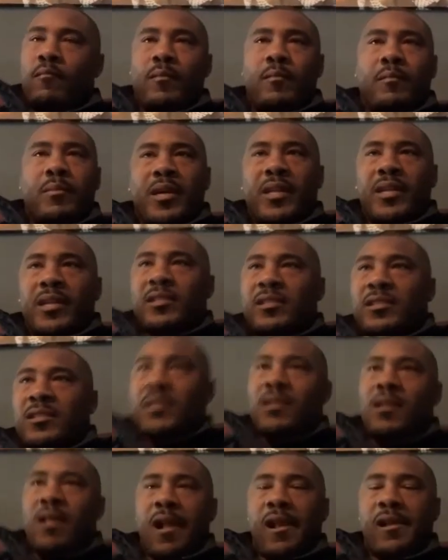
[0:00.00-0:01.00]
But
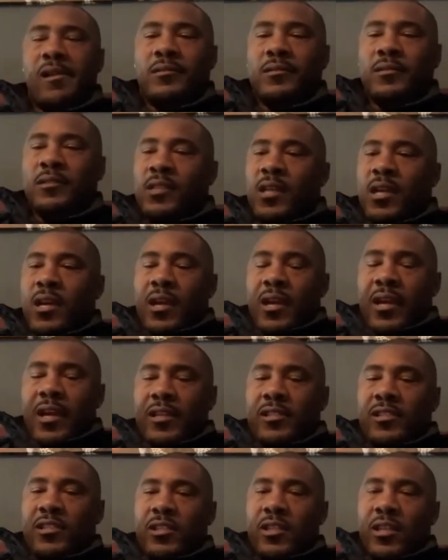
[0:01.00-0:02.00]
it's
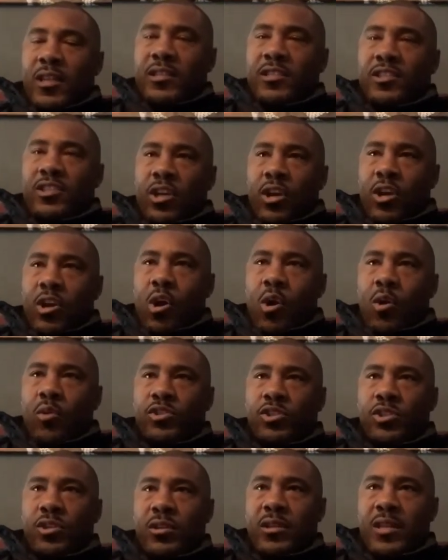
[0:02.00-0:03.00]
the
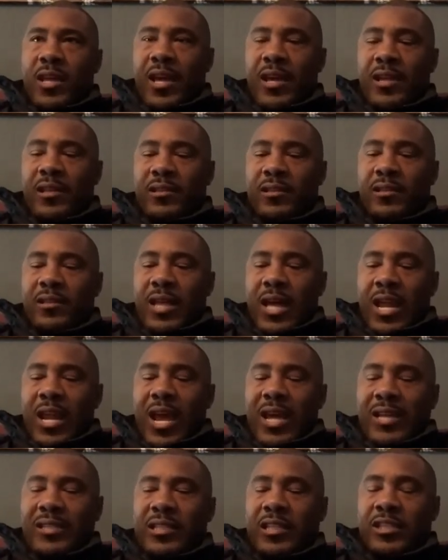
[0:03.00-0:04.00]
culture that
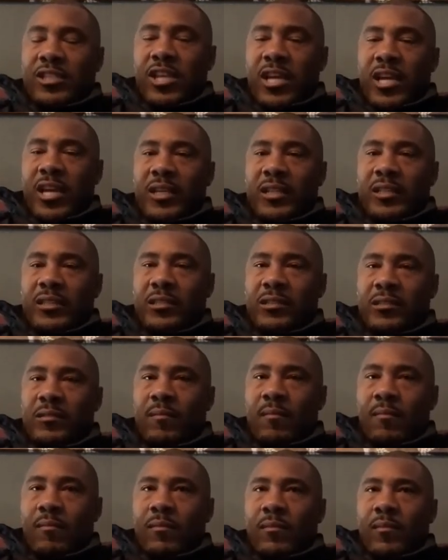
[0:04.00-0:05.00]
has to change.
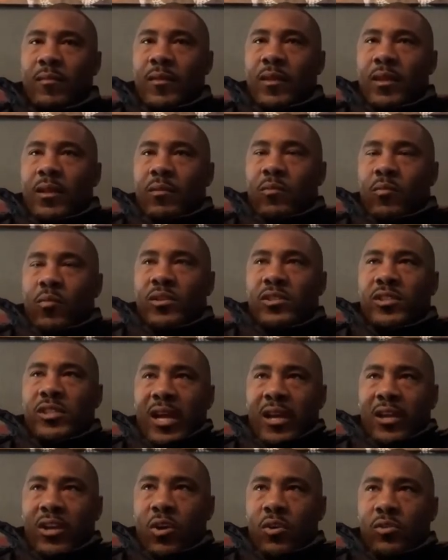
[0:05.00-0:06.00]
Once
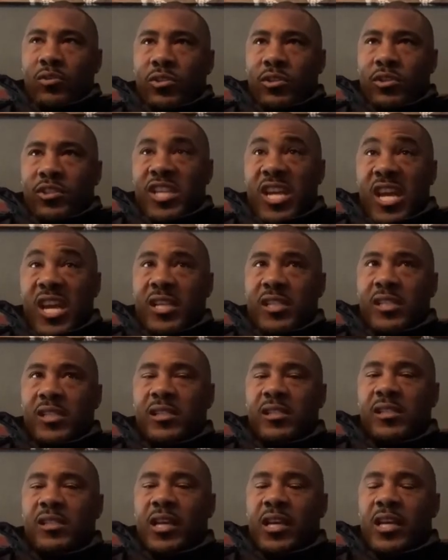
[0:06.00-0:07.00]
that culture
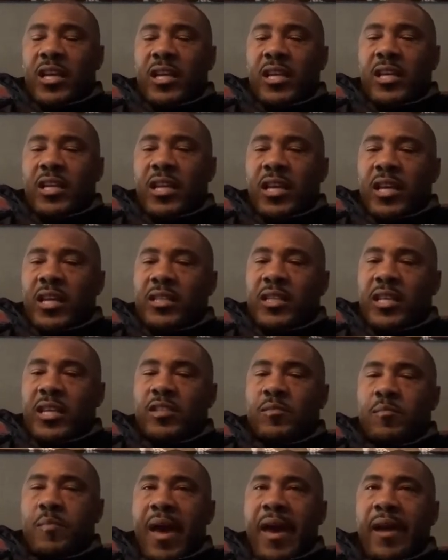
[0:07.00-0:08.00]
changes and it
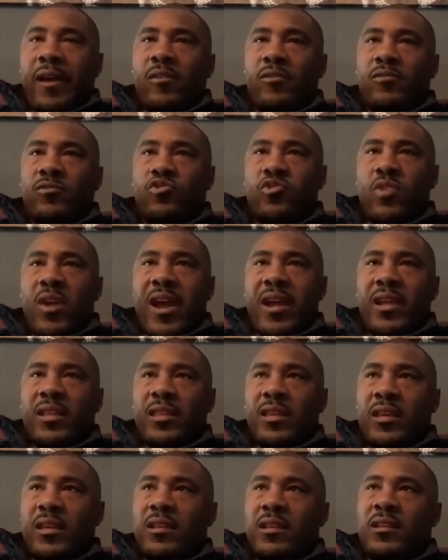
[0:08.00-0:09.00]
gets back on track,
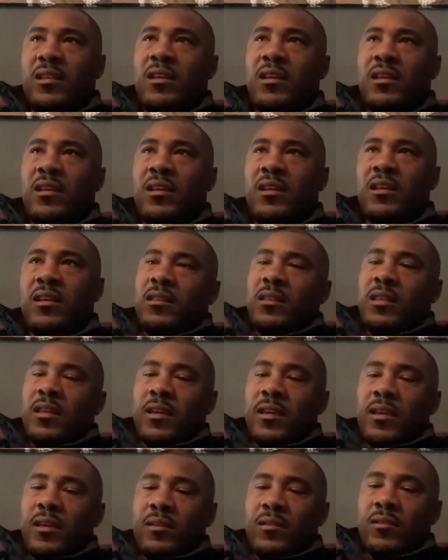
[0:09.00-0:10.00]
then
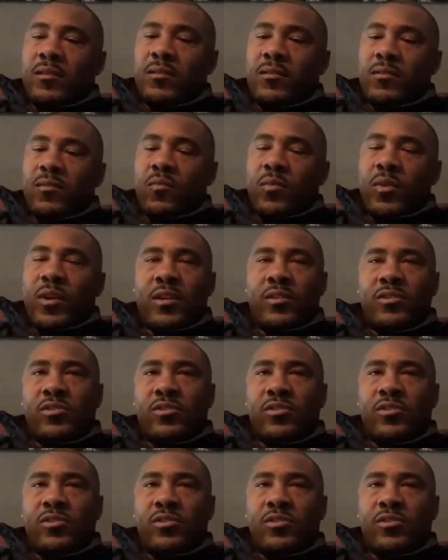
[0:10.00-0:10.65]
we can